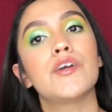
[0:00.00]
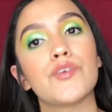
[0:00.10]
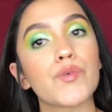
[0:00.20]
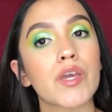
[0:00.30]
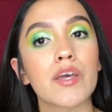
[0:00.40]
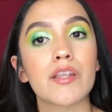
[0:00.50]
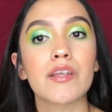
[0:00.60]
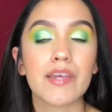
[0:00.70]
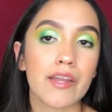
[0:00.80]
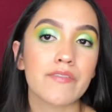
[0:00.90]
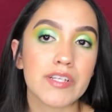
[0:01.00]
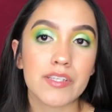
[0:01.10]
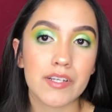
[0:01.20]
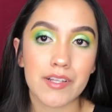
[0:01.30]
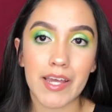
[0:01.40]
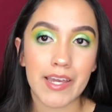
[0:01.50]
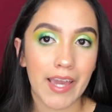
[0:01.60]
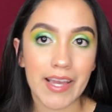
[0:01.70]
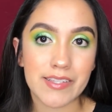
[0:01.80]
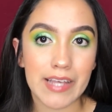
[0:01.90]
you can get a visa like
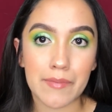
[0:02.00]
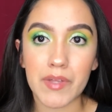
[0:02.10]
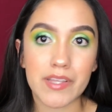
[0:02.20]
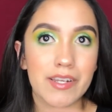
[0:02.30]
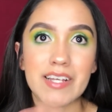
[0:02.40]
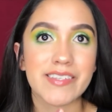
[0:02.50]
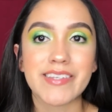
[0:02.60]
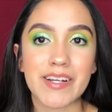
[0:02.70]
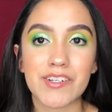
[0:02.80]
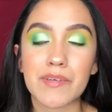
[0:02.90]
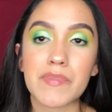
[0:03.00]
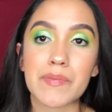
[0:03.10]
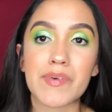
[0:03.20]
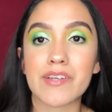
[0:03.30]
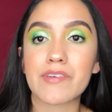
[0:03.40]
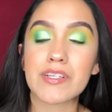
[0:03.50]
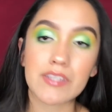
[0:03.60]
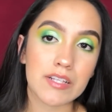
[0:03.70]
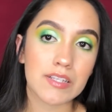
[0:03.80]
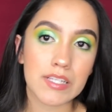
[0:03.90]
ASAP, like the next day or something, but
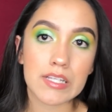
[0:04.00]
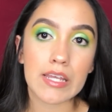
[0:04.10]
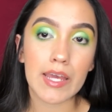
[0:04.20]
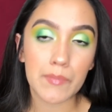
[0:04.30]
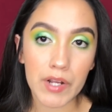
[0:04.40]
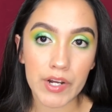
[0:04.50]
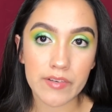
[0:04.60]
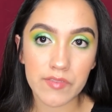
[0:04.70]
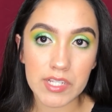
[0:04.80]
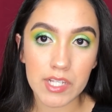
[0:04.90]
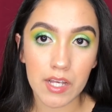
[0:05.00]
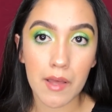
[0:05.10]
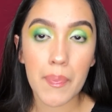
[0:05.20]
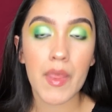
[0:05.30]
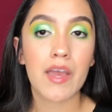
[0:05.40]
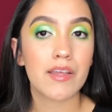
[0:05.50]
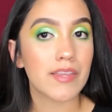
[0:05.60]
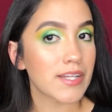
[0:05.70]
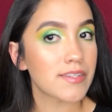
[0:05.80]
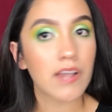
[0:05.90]
since it's an immigrant visa,
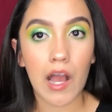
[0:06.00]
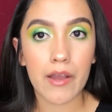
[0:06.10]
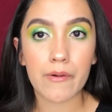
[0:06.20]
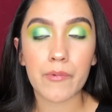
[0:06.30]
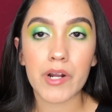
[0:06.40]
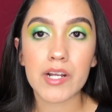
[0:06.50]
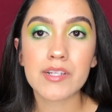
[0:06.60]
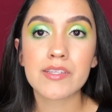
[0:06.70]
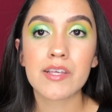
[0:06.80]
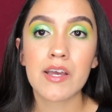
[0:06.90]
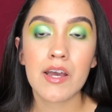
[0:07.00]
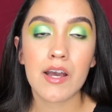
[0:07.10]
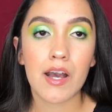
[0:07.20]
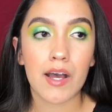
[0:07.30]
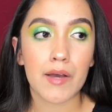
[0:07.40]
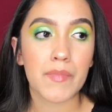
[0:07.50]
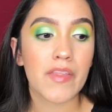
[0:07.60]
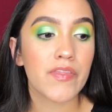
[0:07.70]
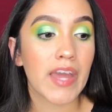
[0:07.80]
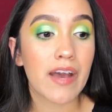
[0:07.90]
that's not how it works.
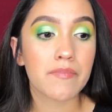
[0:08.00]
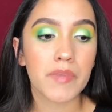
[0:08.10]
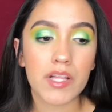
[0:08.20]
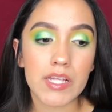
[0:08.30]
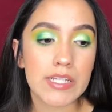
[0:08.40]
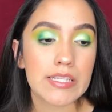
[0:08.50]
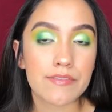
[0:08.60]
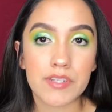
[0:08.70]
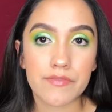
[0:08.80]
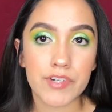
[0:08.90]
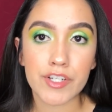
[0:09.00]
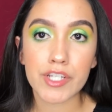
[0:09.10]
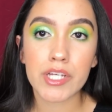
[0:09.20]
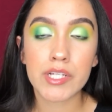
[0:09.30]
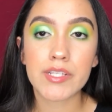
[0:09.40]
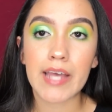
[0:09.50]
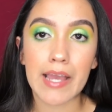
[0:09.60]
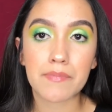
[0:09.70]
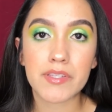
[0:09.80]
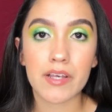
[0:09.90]
They have millions of different
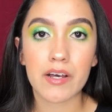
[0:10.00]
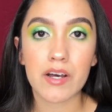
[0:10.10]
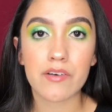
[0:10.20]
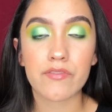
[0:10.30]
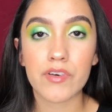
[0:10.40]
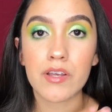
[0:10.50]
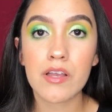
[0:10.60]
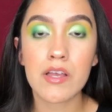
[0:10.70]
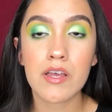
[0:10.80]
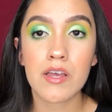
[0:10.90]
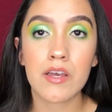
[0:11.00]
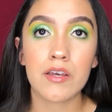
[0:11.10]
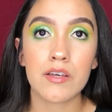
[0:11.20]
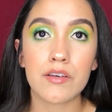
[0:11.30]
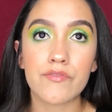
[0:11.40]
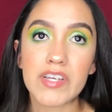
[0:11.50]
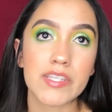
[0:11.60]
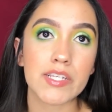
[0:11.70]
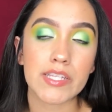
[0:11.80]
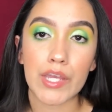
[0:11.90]
types of
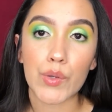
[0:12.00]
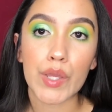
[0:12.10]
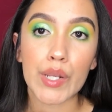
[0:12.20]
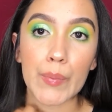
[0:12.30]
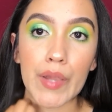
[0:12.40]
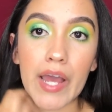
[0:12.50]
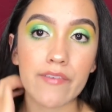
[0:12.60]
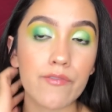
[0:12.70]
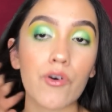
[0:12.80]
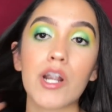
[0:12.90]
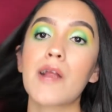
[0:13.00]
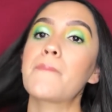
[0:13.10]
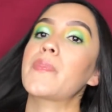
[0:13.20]
visas that you can apply for.